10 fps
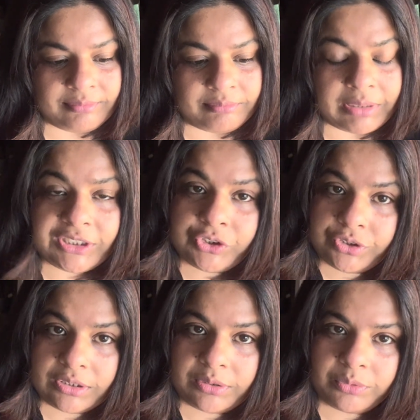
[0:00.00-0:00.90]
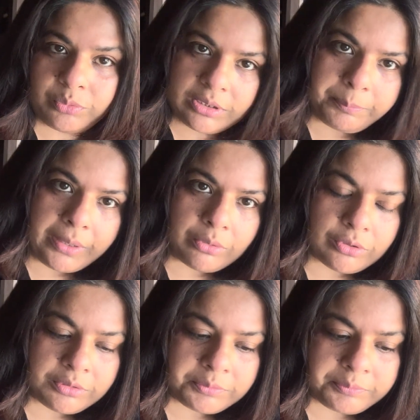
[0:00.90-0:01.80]
By sheer willpower,
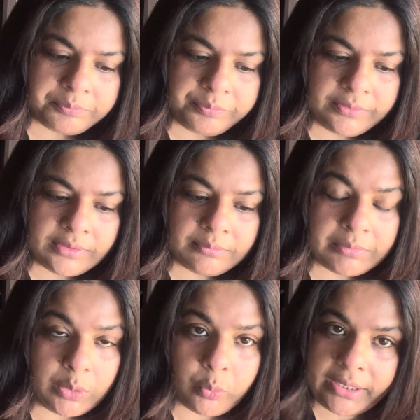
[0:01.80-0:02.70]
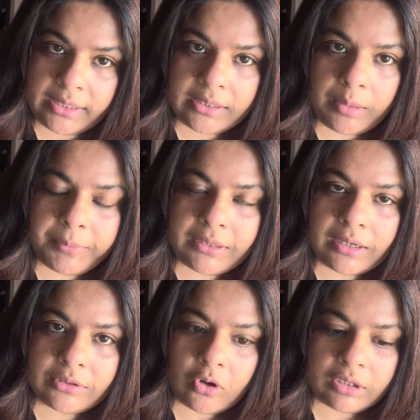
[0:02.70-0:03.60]
by waking up at
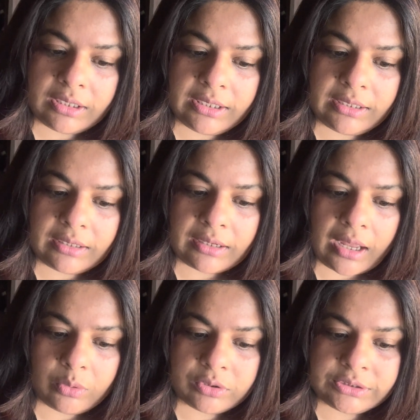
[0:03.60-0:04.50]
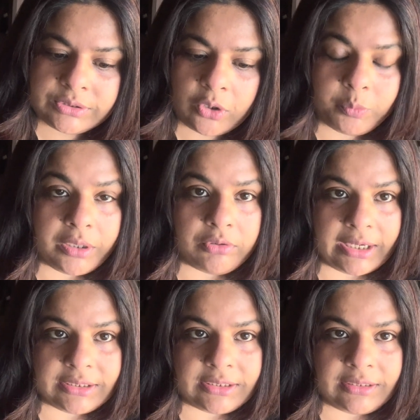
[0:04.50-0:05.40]
ungodly hours or by
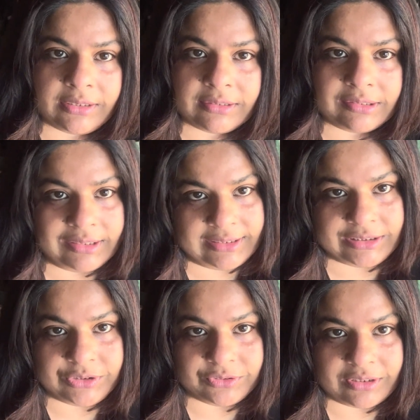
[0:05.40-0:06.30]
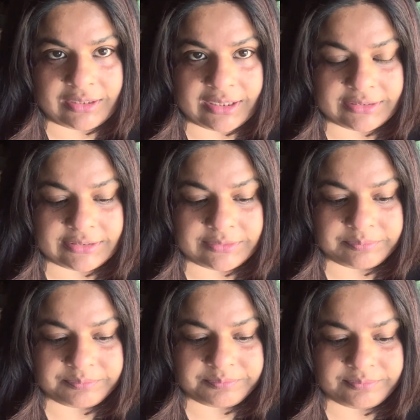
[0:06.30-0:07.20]
writing late into the night.
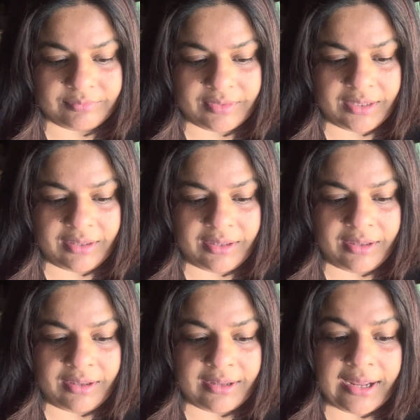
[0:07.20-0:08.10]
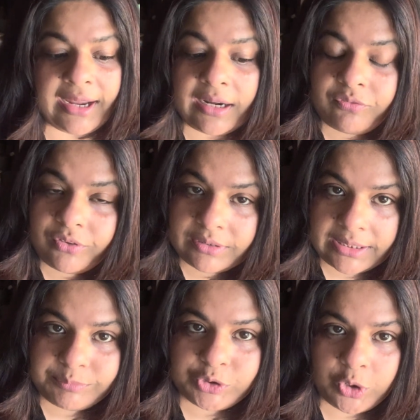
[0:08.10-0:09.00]
I had a
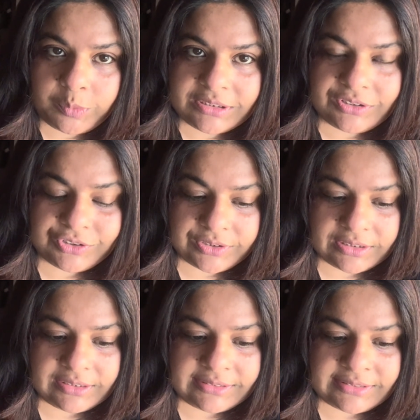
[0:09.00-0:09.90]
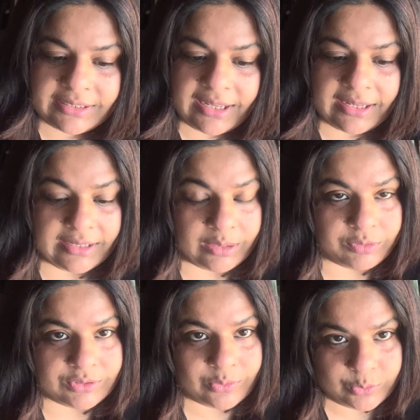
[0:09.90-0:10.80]
full-time job as a journalist and I
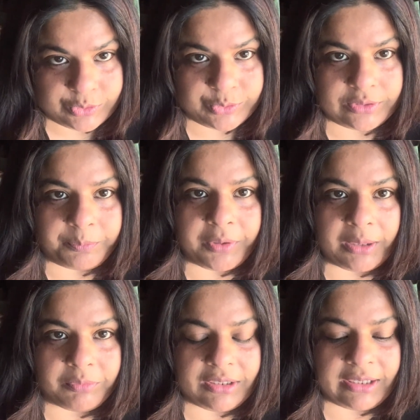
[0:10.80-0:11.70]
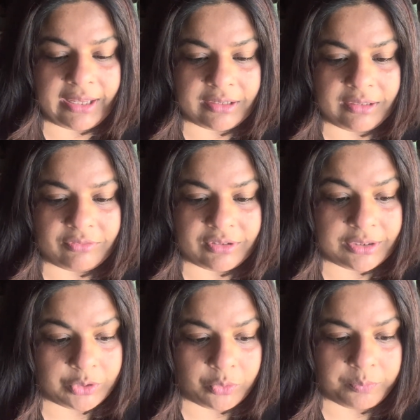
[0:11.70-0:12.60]
was also the primary caregiver
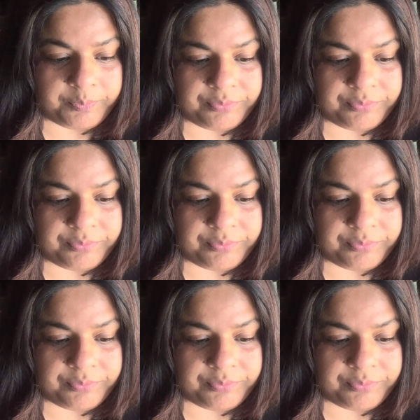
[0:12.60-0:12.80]
at home.